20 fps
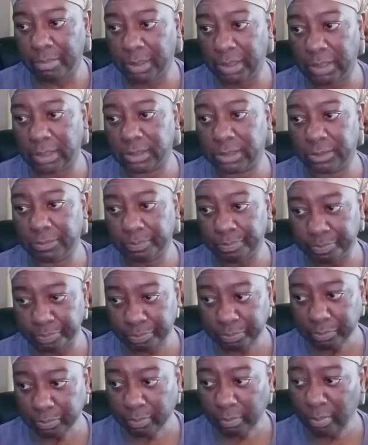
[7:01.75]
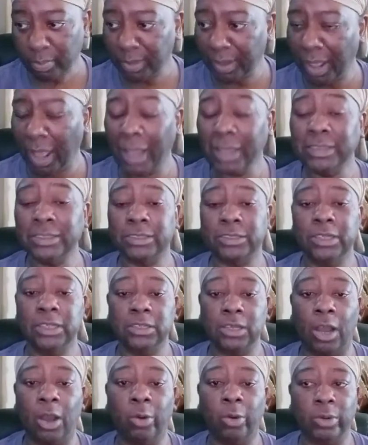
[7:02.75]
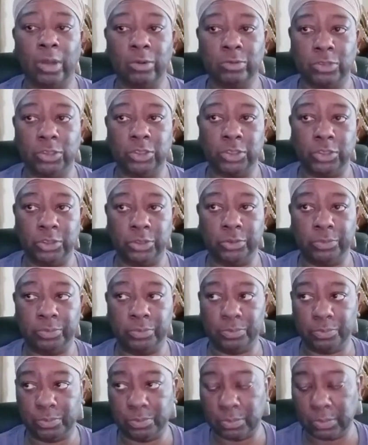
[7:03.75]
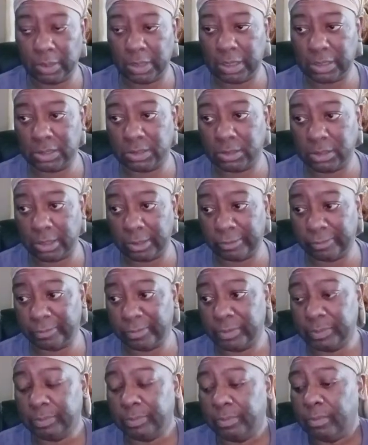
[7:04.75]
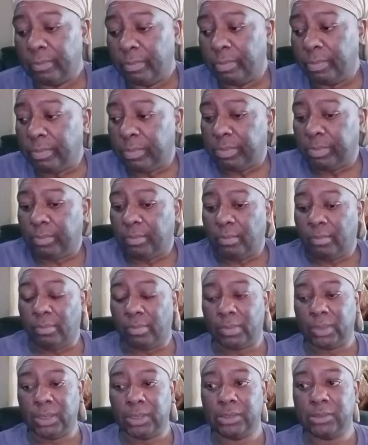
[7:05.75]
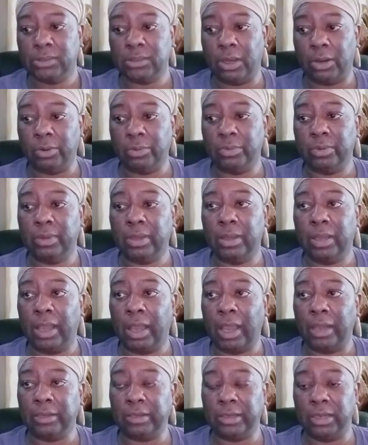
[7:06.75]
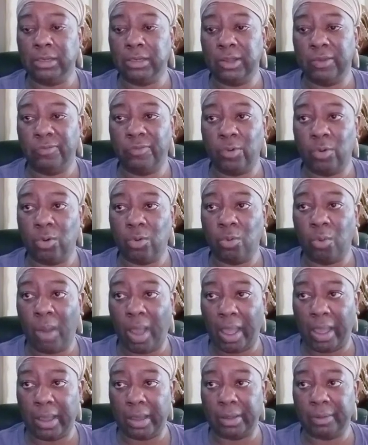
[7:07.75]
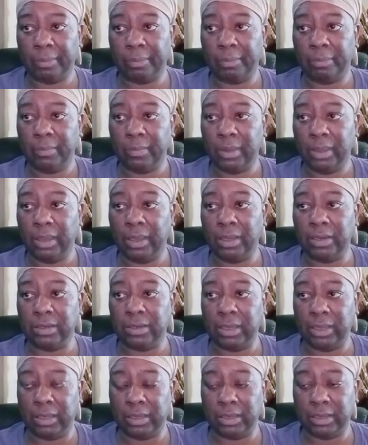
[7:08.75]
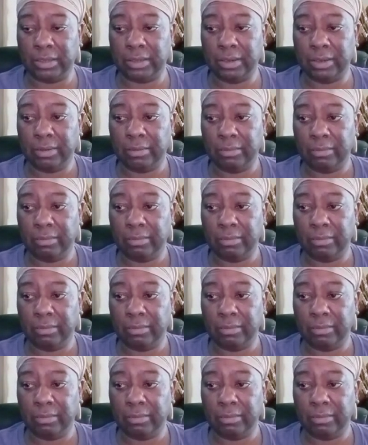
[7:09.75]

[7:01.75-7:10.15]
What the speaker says: but I just need to hold on to you and stuff. So I did that for a while, and then